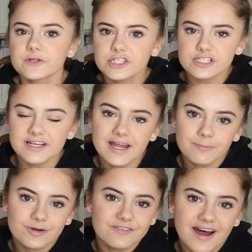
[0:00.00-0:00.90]
So we're just gonna
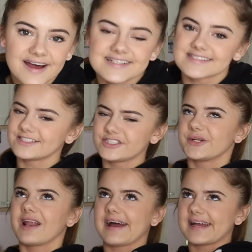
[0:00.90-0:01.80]
improvise and
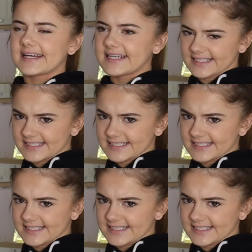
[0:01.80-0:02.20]
do like